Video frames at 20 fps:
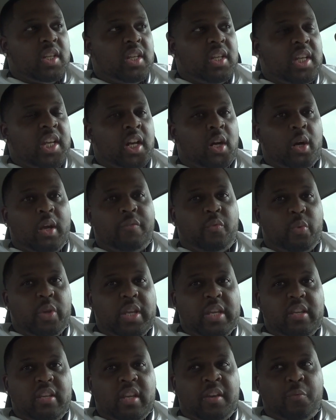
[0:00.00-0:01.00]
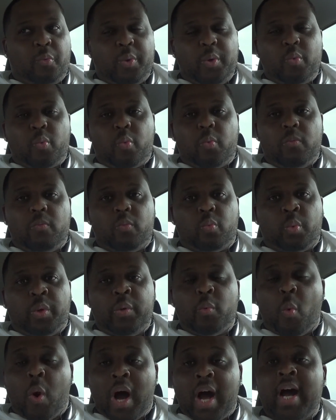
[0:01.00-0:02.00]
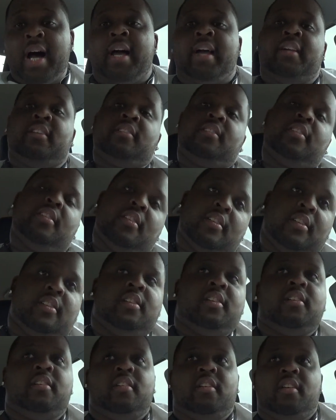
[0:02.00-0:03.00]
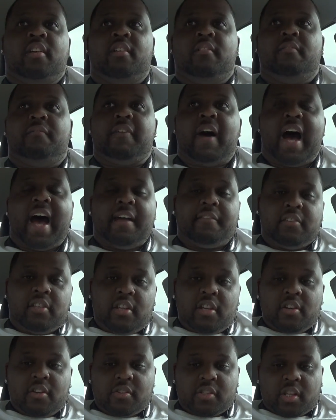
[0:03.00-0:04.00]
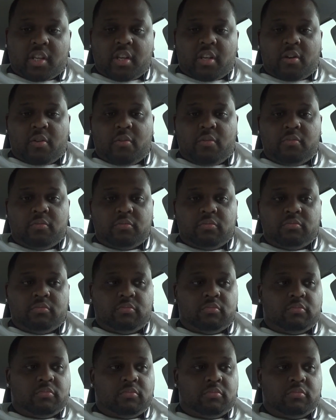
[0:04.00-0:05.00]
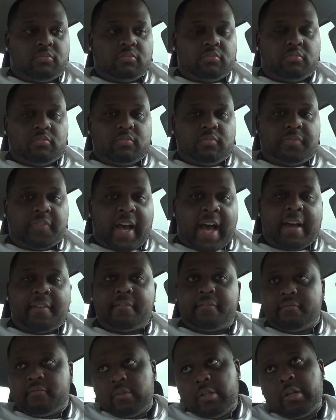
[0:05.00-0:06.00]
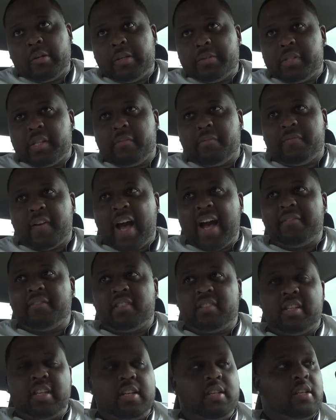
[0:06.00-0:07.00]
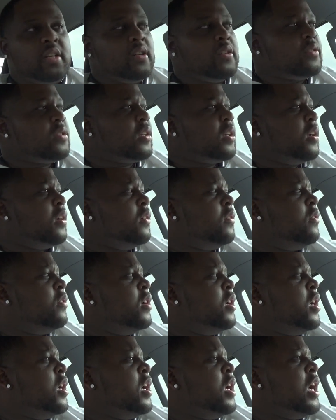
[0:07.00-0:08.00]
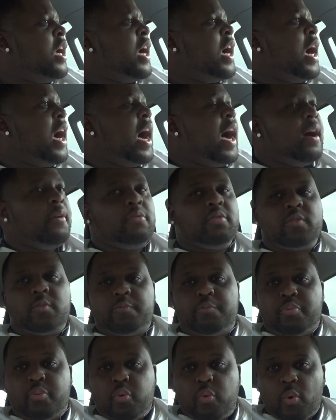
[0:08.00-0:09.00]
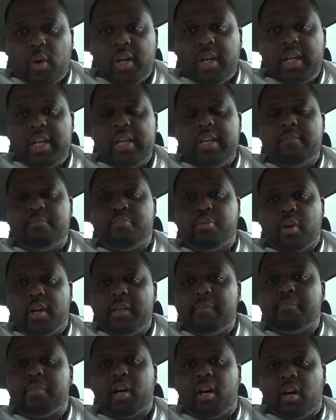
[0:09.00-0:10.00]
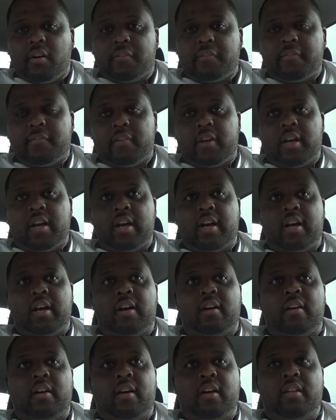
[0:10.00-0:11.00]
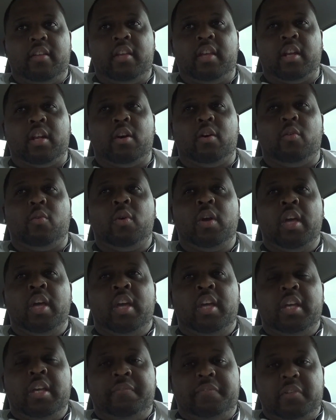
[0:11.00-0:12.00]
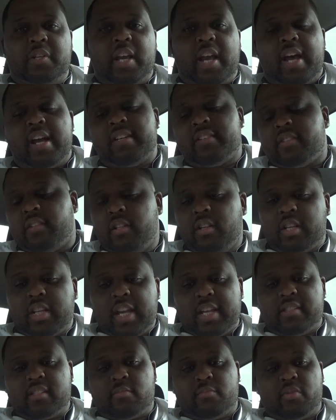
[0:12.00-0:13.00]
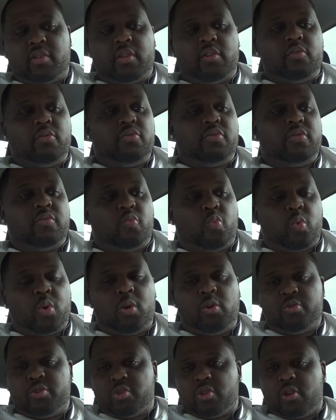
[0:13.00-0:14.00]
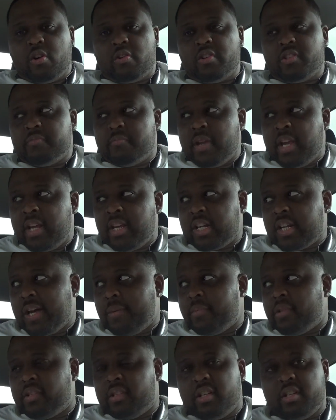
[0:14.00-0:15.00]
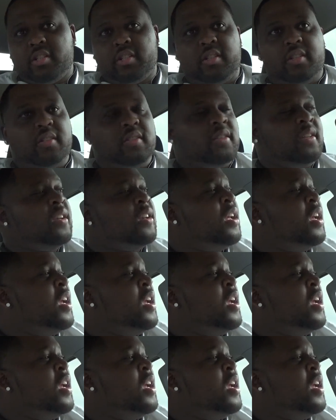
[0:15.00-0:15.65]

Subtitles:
you know, if we rewind 5 years ago, I'd say 5 to 10 years ago, I was pretty buff. You know, if you guys look at some of those World's Strongest Man competitions and